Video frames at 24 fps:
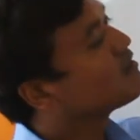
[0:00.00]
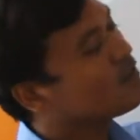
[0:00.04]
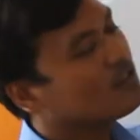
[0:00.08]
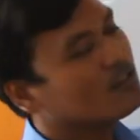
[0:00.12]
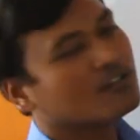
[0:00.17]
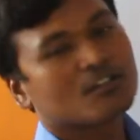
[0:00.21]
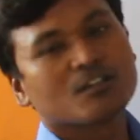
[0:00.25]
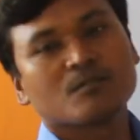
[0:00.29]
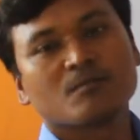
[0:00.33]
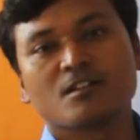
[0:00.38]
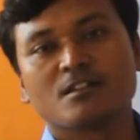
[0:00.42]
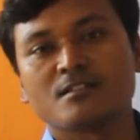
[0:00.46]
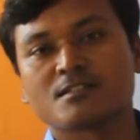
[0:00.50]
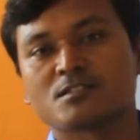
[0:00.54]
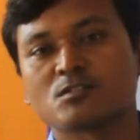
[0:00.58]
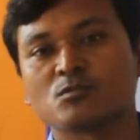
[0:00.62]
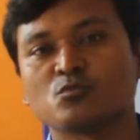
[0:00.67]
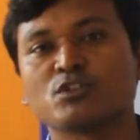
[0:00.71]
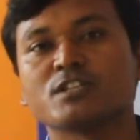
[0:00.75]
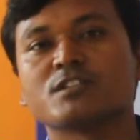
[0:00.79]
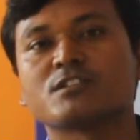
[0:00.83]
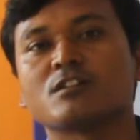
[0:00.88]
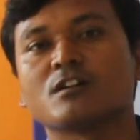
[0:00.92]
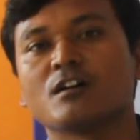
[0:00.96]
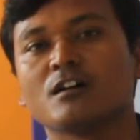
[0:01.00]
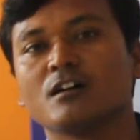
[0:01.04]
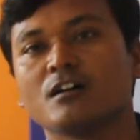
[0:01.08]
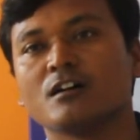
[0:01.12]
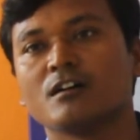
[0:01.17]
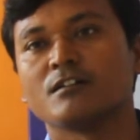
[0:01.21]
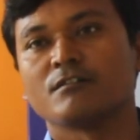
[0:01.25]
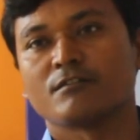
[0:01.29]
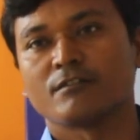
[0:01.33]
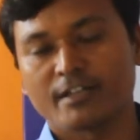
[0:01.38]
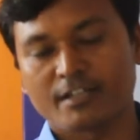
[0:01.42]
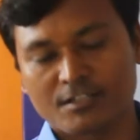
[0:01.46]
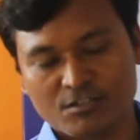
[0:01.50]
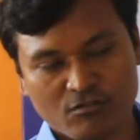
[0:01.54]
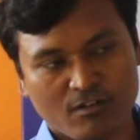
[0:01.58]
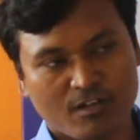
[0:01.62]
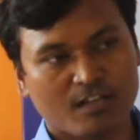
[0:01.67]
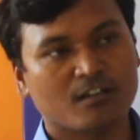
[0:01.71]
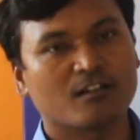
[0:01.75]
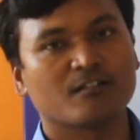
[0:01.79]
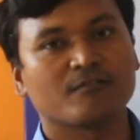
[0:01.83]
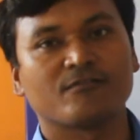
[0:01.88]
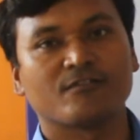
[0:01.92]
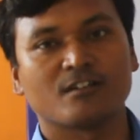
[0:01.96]
not given, also we draw
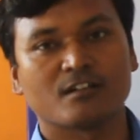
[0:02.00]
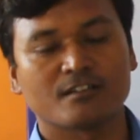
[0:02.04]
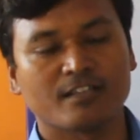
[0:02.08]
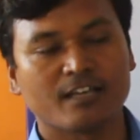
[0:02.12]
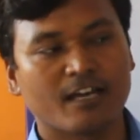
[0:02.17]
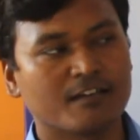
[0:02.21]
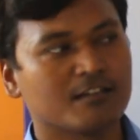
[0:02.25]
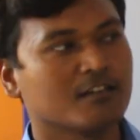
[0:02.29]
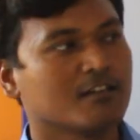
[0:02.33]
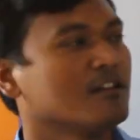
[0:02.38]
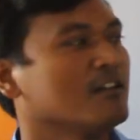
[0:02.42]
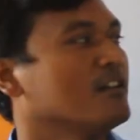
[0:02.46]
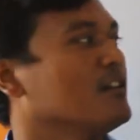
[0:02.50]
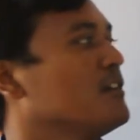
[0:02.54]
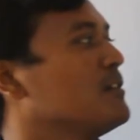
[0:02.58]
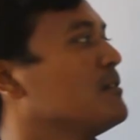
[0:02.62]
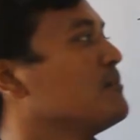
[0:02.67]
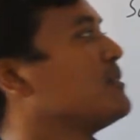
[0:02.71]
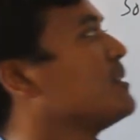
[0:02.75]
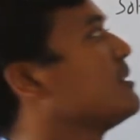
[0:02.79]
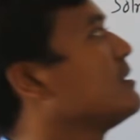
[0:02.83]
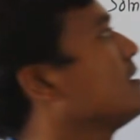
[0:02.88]
rectangle for that. But